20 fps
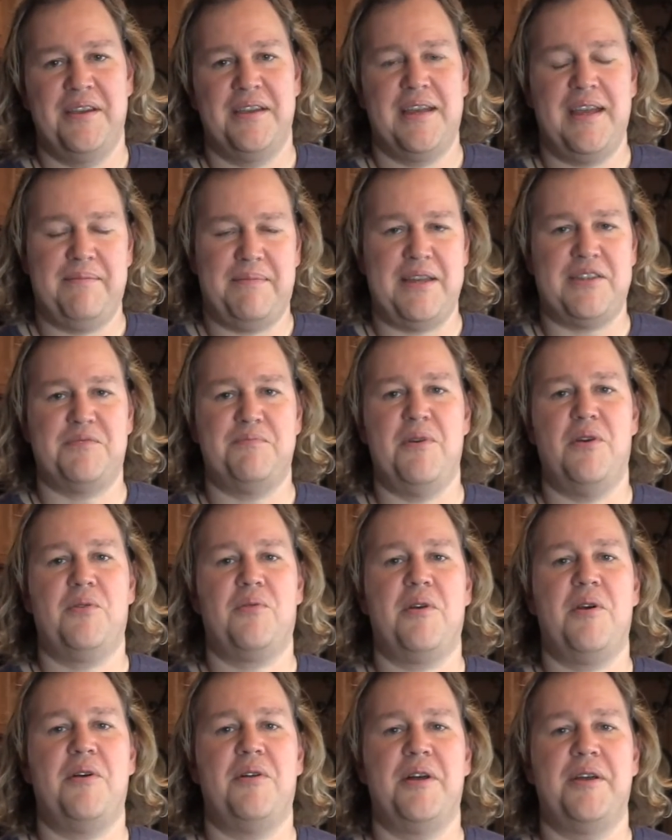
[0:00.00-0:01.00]
Keep that smoke
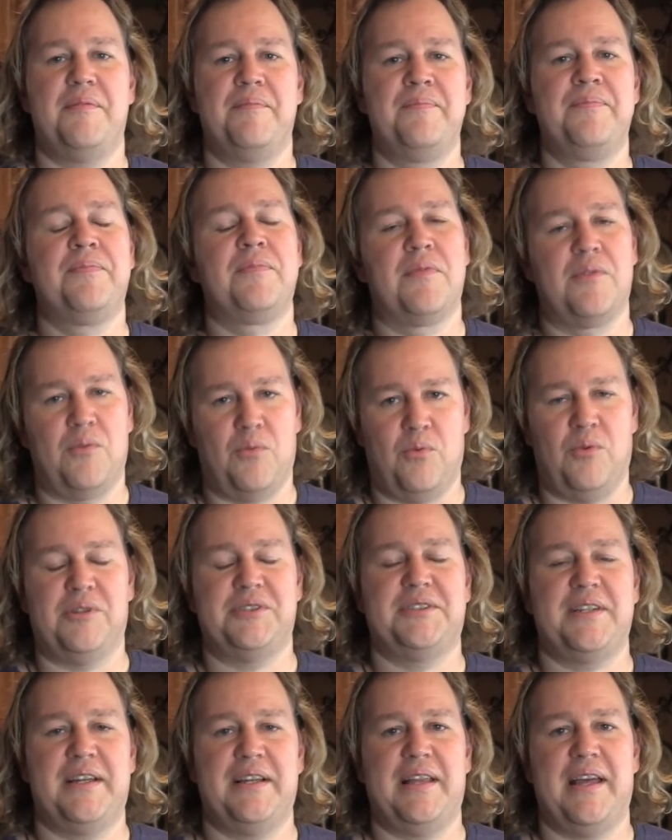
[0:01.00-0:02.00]
rolling. We'll
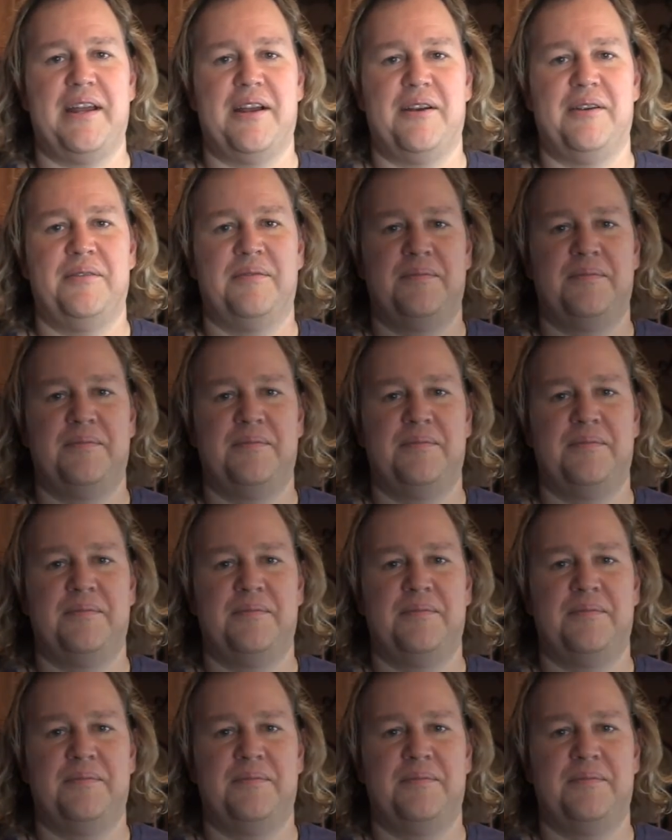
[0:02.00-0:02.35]
see you later.